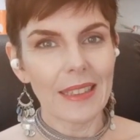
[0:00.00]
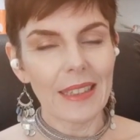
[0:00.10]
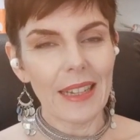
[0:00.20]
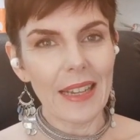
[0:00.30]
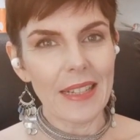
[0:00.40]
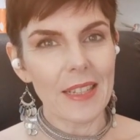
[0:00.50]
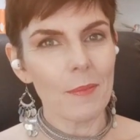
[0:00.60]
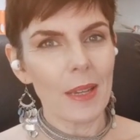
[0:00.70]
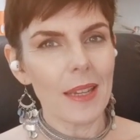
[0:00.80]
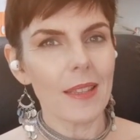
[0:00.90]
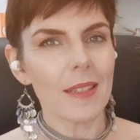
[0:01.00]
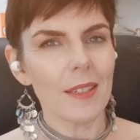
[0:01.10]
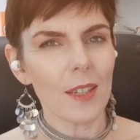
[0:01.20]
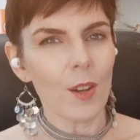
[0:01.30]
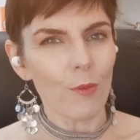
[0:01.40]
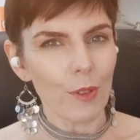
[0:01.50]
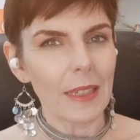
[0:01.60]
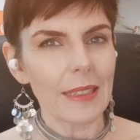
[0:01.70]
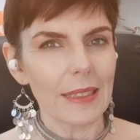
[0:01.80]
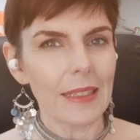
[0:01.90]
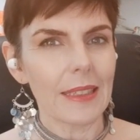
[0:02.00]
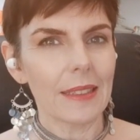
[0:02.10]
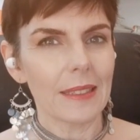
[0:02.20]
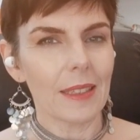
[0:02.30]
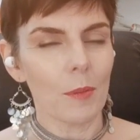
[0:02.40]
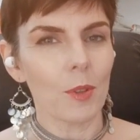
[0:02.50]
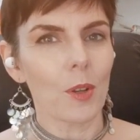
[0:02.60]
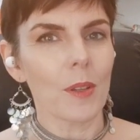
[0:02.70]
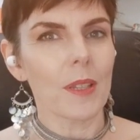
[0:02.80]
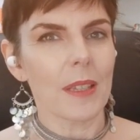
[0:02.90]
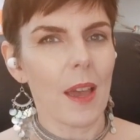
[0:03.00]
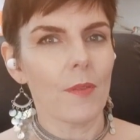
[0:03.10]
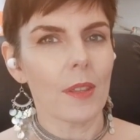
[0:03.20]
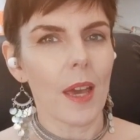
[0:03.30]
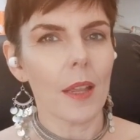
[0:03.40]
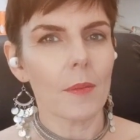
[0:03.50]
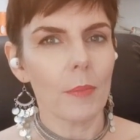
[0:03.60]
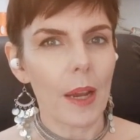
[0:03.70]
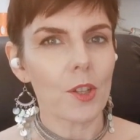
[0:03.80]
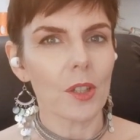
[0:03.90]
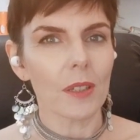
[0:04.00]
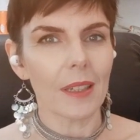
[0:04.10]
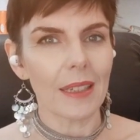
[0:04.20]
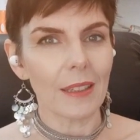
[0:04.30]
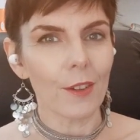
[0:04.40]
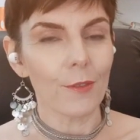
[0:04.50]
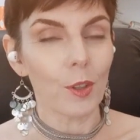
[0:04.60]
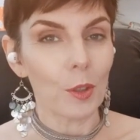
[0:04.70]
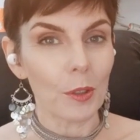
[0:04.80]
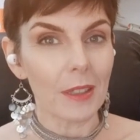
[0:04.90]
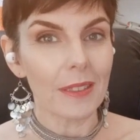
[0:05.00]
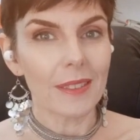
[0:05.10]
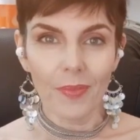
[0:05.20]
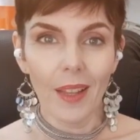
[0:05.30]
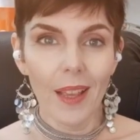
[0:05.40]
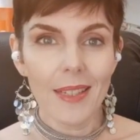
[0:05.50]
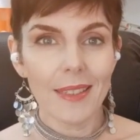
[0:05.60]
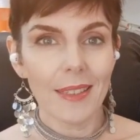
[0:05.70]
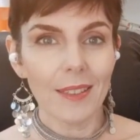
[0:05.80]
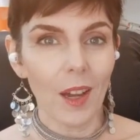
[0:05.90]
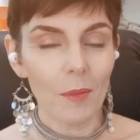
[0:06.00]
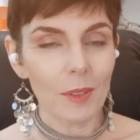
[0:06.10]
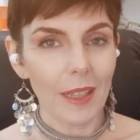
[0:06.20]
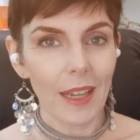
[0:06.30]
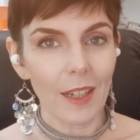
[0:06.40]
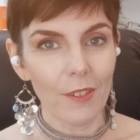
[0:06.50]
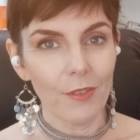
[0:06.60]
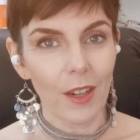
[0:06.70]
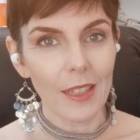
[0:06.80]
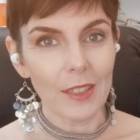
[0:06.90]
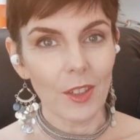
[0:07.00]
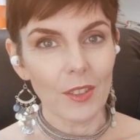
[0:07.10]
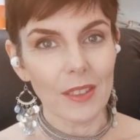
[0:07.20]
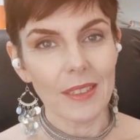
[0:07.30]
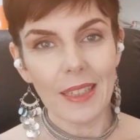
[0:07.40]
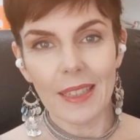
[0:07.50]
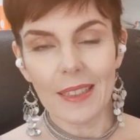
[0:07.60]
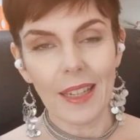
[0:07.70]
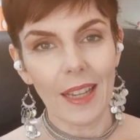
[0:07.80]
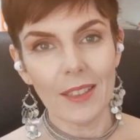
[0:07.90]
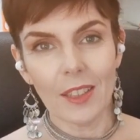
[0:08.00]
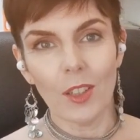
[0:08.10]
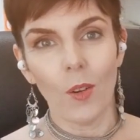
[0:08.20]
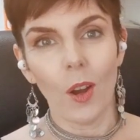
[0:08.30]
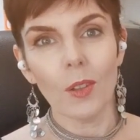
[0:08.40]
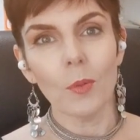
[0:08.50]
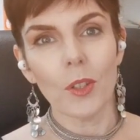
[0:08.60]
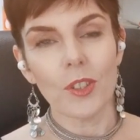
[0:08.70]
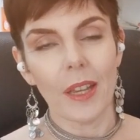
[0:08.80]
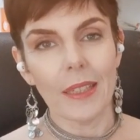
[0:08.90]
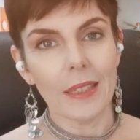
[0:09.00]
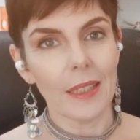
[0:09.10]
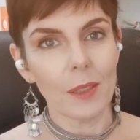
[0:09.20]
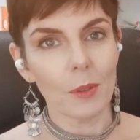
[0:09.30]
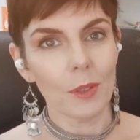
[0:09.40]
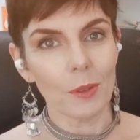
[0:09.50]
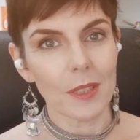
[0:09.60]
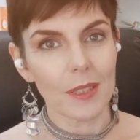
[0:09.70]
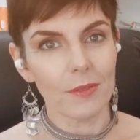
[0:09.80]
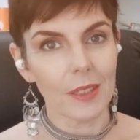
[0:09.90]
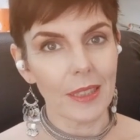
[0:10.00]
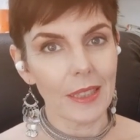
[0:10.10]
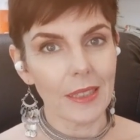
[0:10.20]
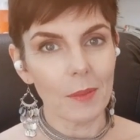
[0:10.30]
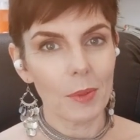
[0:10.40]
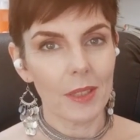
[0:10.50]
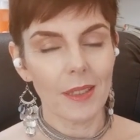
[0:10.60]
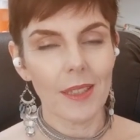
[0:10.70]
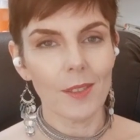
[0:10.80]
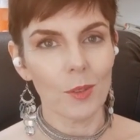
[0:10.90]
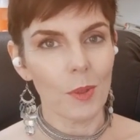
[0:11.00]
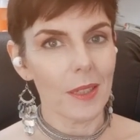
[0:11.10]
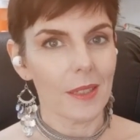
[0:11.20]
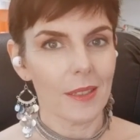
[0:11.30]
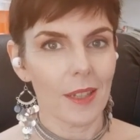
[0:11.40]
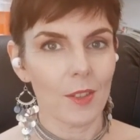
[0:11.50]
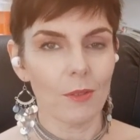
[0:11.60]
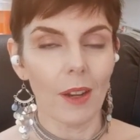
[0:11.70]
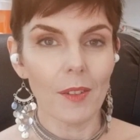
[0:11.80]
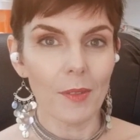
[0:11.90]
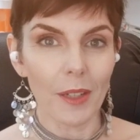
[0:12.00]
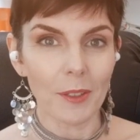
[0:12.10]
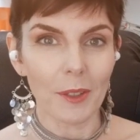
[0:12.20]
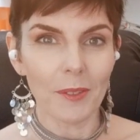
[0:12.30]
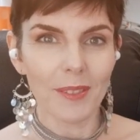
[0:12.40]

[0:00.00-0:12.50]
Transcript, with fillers: And to me, this didn't really come across as having that passion and love for horror. Still, I'm glad I finally got to see it, and you know, I'll watch anything with Christopher Lee in it because he's always such great value.